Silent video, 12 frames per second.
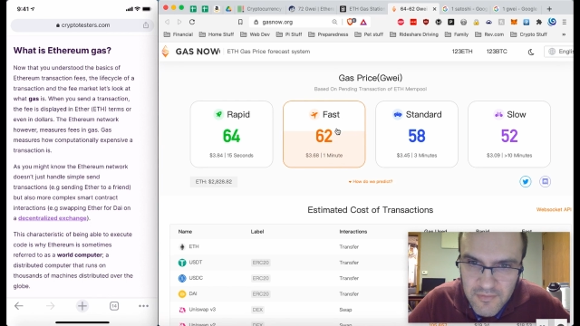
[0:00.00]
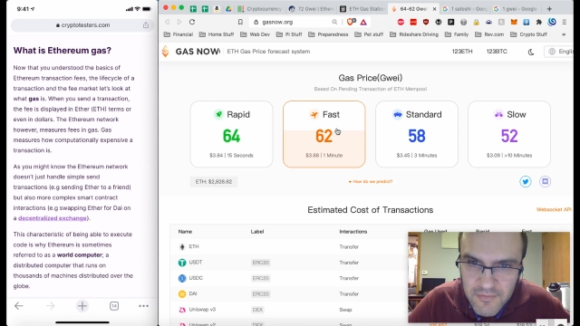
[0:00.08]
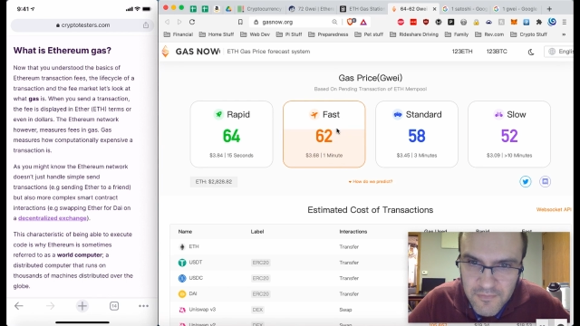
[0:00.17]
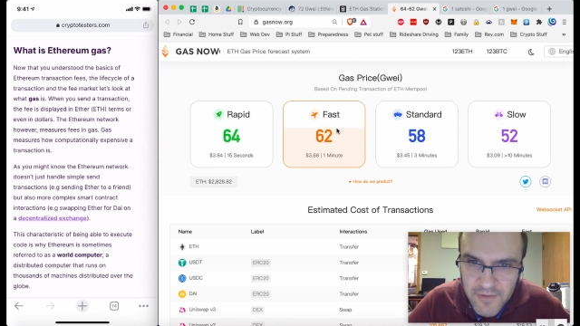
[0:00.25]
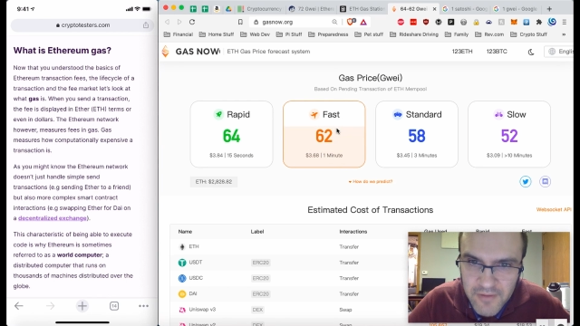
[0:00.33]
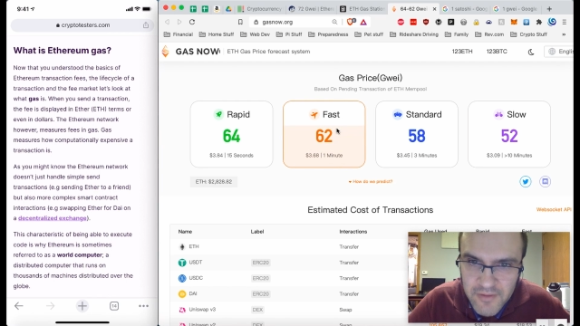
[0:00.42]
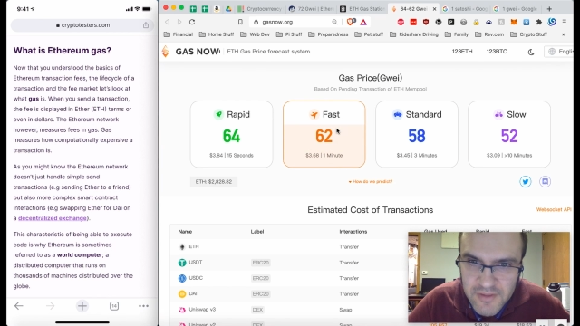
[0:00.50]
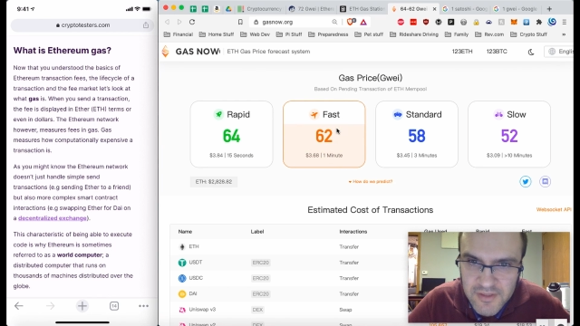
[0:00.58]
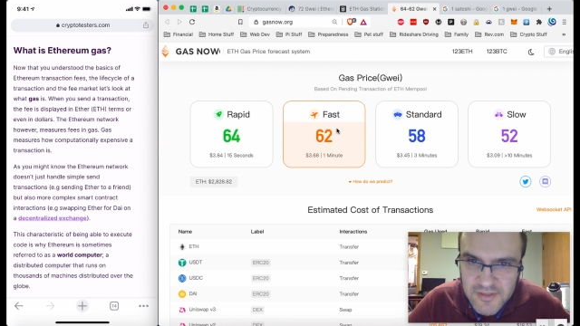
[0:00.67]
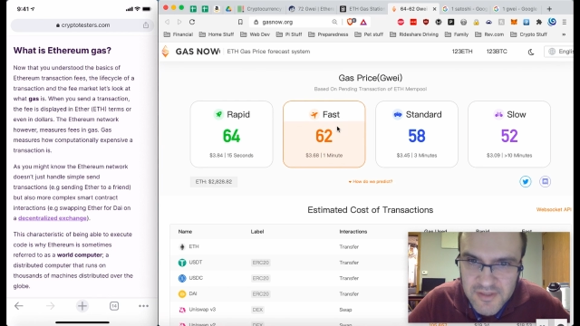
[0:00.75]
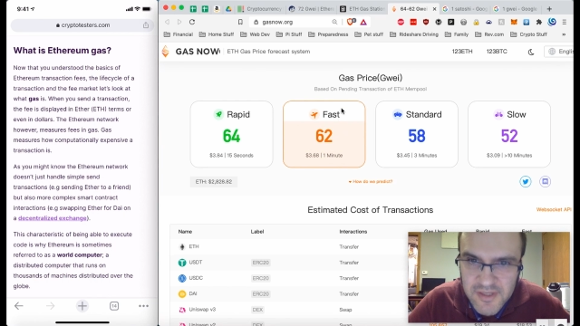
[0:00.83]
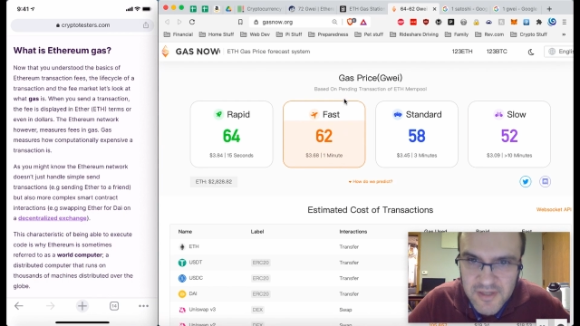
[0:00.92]
five or
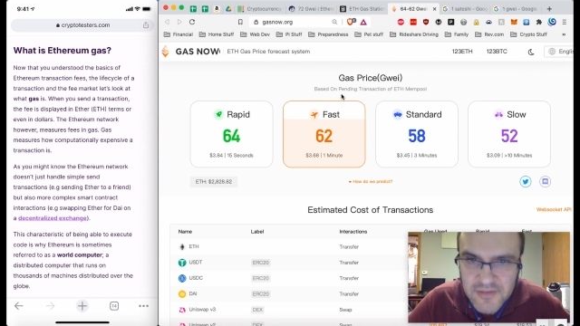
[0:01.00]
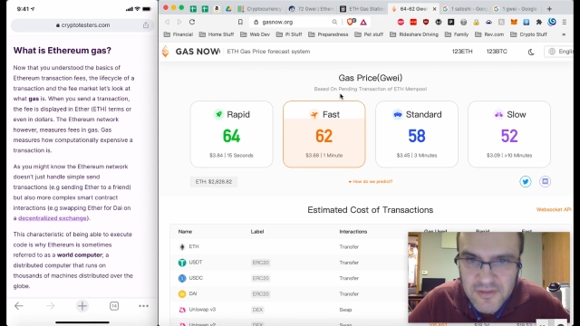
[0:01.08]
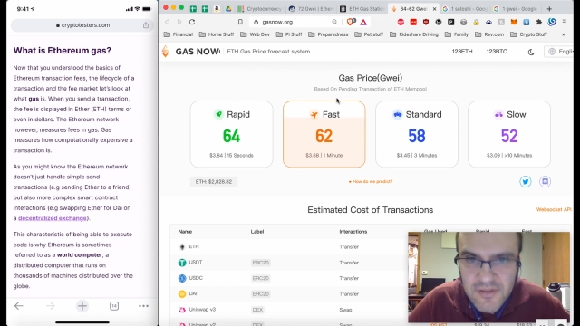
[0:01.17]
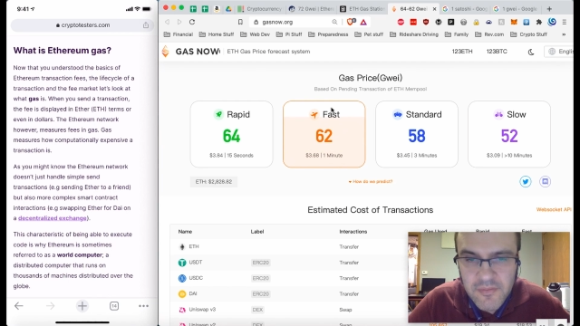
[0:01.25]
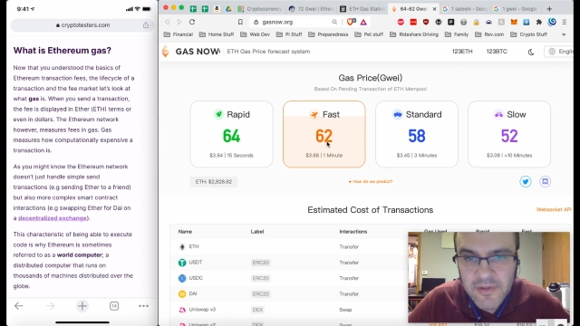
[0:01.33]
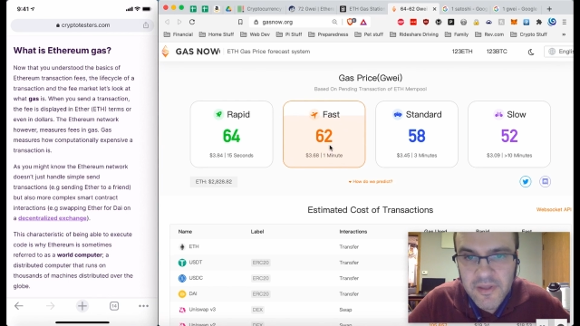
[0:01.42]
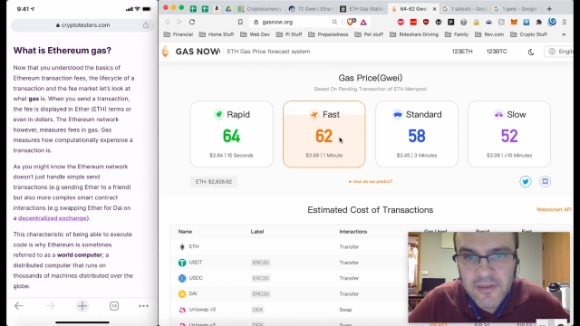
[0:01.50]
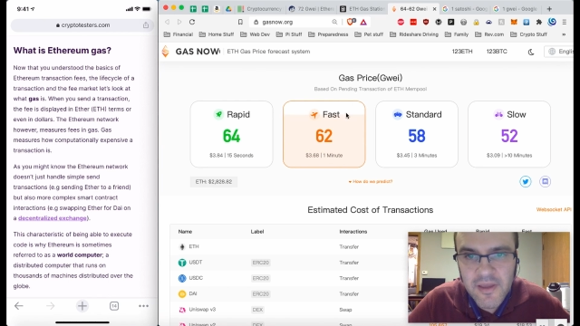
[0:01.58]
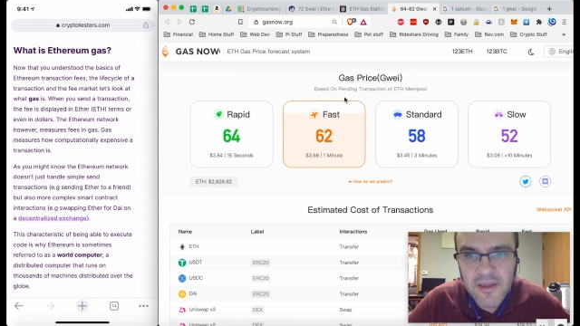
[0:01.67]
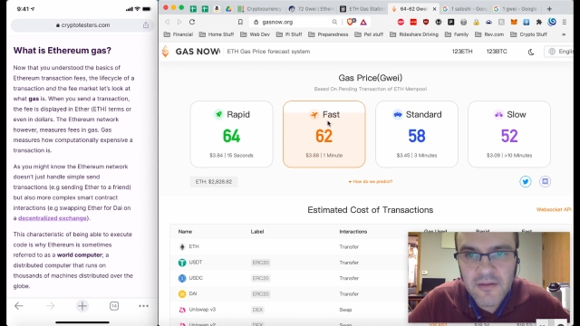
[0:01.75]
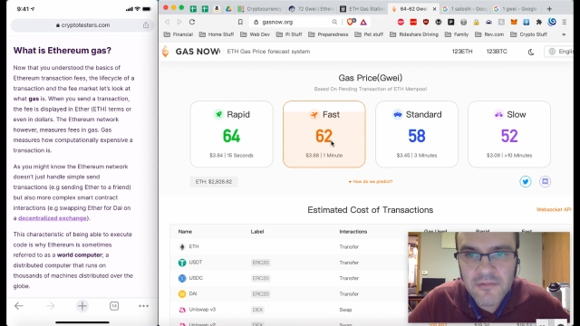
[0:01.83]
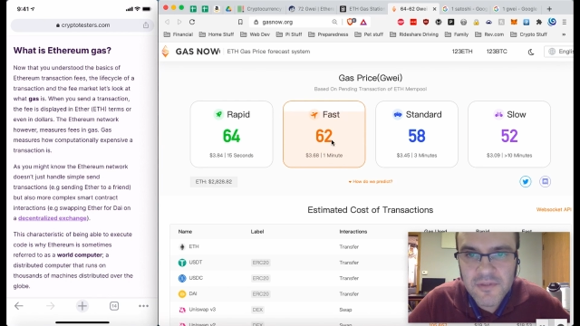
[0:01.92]
six seconds or something like
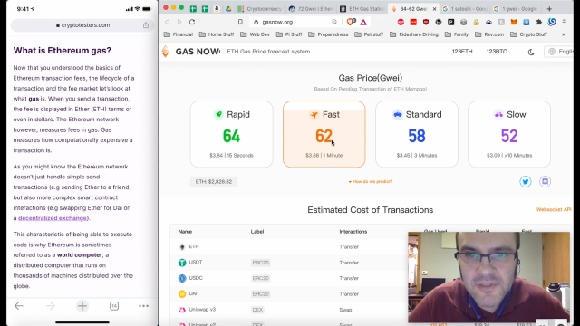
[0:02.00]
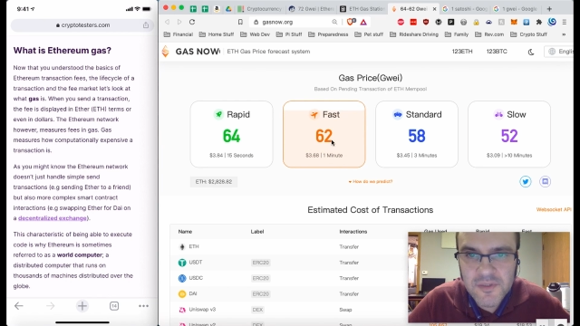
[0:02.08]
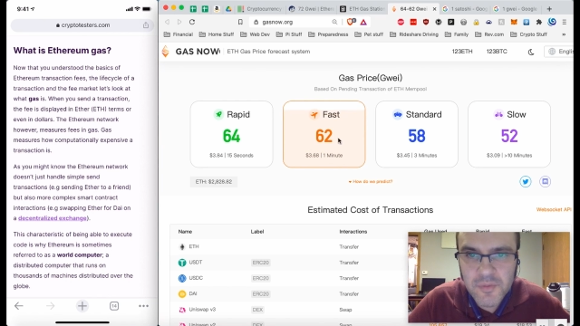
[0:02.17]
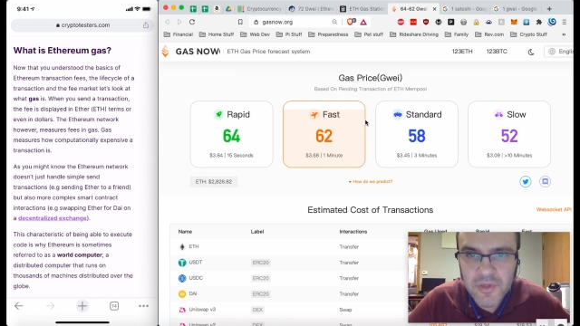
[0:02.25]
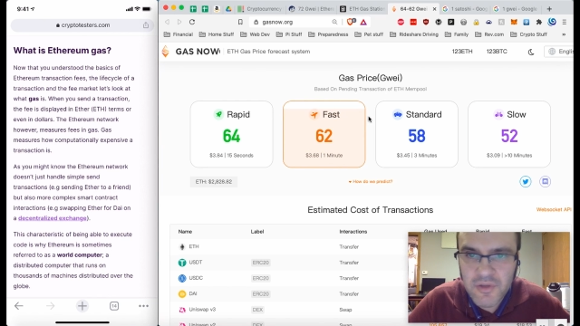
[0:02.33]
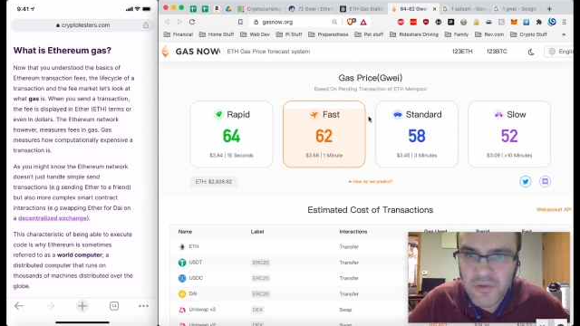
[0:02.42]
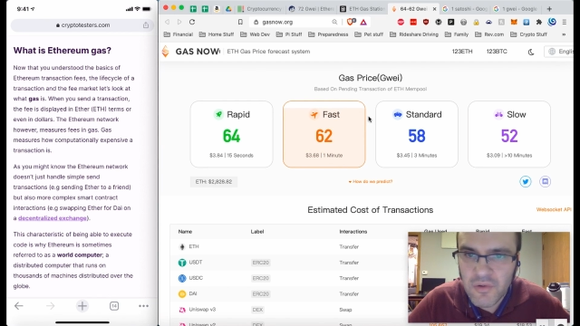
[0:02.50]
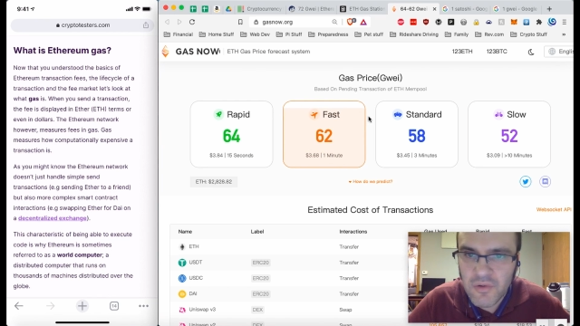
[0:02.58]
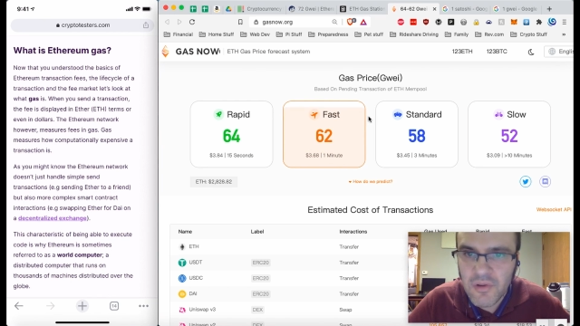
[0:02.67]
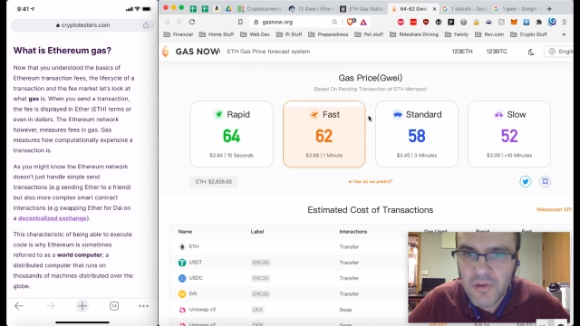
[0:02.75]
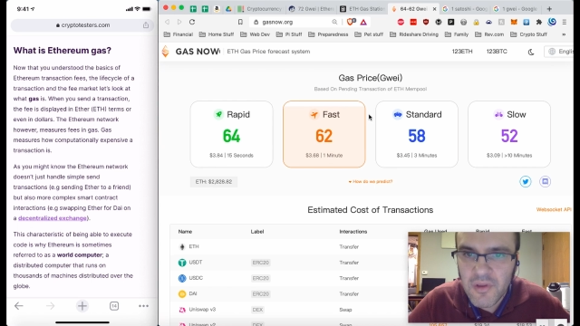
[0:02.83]
that, which is pretty cool